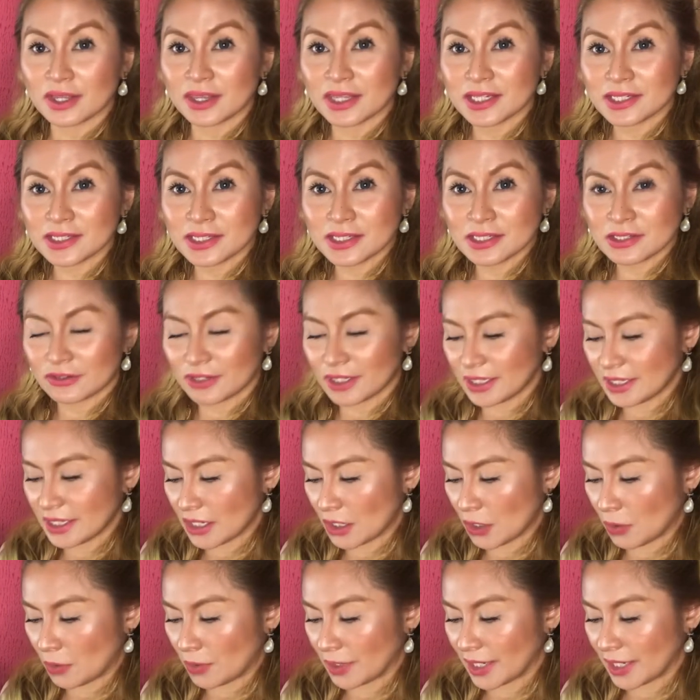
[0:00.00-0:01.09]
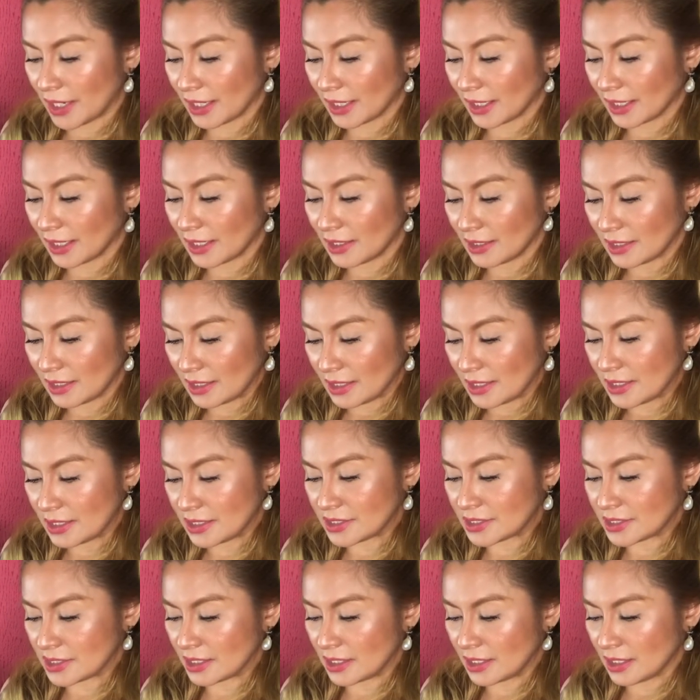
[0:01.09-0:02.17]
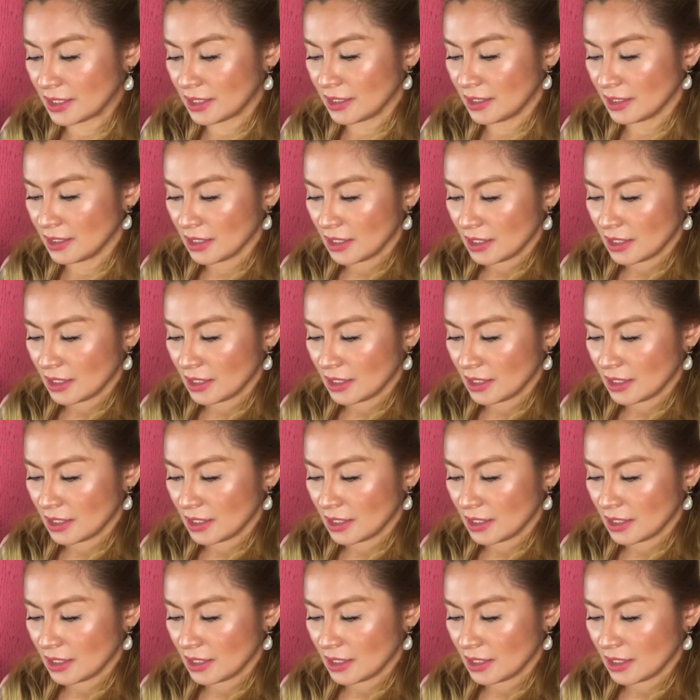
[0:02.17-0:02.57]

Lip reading: This is really quick and easy.